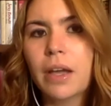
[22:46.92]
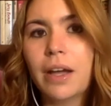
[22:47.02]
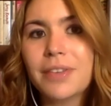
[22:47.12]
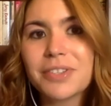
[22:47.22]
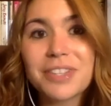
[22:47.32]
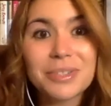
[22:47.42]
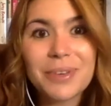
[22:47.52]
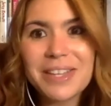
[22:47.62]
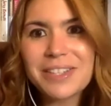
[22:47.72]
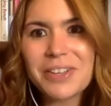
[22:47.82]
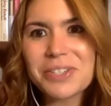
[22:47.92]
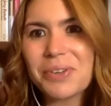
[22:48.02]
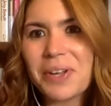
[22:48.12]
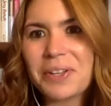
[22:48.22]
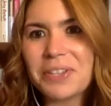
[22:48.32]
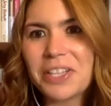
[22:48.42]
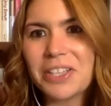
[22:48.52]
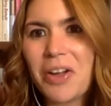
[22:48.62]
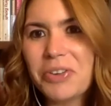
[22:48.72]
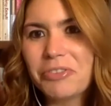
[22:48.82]
So this was also a
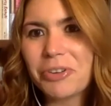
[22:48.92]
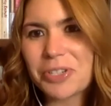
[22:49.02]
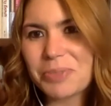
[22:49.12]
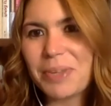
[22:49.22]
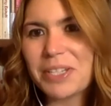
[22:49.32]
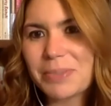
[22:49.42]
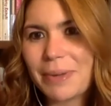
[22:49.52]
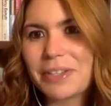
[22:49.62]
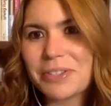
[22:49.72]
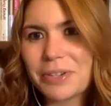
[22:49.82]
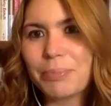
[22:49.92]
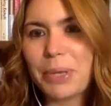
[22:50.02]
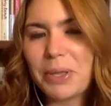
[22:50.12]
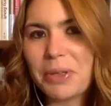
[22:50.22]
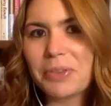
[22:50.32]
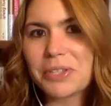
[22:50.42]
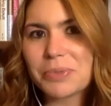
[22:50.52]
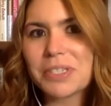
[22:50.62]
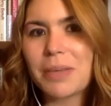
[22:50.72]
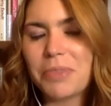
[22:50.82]
law enforcement sponsored bill. This
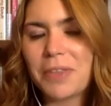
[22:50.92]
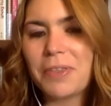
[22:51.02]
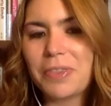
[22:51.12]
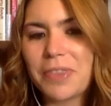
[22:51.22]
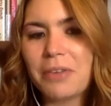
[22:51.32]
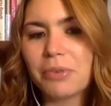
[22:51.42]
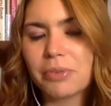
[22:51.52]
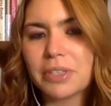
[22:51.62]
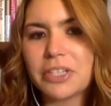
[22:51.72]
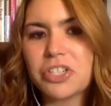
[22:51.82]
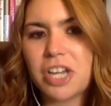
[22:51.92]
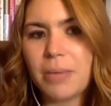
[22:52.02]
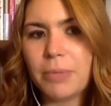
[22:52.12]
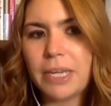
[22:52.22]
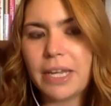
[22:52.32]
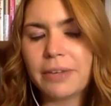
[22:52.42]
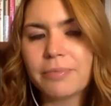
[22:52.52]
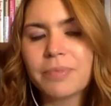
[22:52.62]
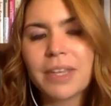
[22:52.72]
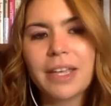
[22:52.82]
was something that they were really championing,
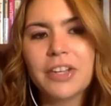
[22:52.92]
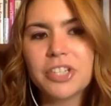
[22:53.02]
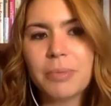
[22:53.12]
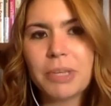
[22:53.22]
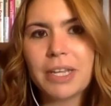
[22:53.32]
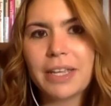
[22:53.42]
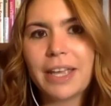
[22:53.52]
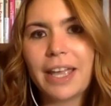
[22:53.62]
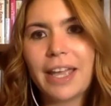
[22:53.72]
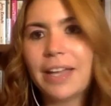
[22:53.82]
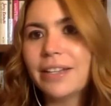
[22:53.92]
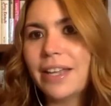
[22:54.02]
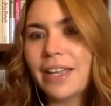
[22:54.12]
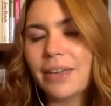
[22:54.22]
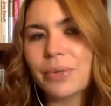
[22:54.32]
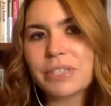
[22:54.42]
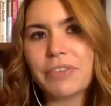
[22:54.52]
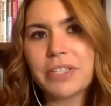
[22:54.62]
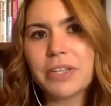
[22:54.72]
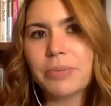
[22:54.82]
and it was
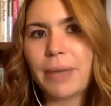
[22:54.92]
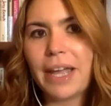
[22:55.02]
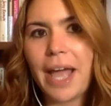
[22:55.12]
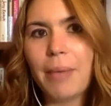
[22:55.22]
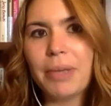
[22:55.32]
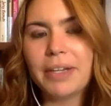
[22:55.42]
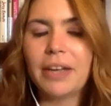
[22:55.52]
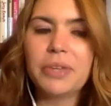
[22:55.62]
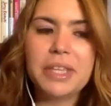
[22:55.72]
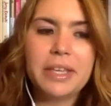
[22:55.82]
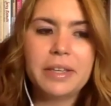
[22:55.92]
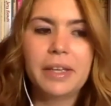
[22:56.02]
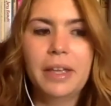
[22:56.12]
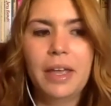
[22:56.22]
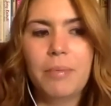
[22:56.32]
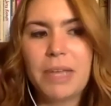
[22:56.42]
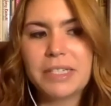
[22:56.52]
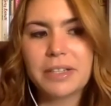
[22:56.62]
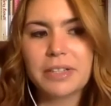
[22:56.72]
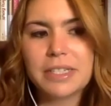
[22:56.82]
vetoed by Abbott. Now, he
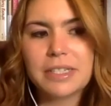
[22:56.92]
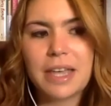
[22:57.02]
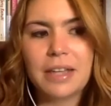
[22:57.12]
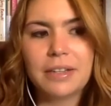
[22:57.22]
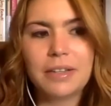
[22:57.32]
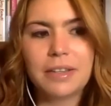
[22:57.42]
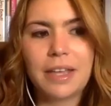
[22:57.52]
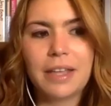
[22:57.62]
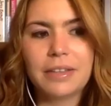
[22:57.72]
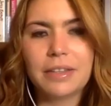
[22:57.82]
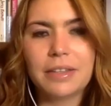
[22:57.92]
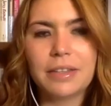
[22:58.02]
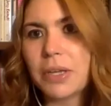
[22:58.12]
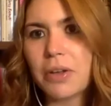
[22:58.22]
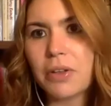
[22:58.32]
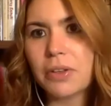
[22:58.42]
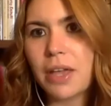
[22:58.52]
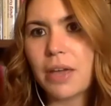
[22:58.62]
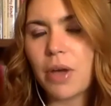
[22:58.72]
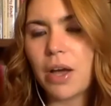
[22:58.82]
basically said that the bill
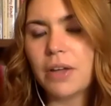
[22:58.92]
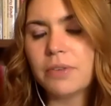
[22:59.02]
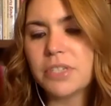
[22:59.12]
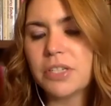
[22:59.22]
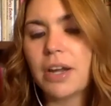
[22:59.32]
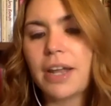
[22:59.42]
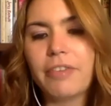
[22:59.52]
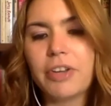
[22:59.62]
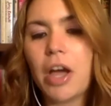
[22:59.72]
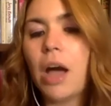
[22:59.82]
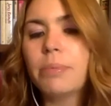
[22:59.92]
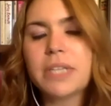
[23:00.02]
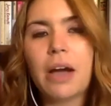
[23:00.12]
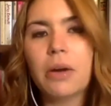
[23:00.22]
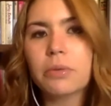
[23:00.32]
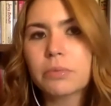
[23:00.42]
did not have an opt-out,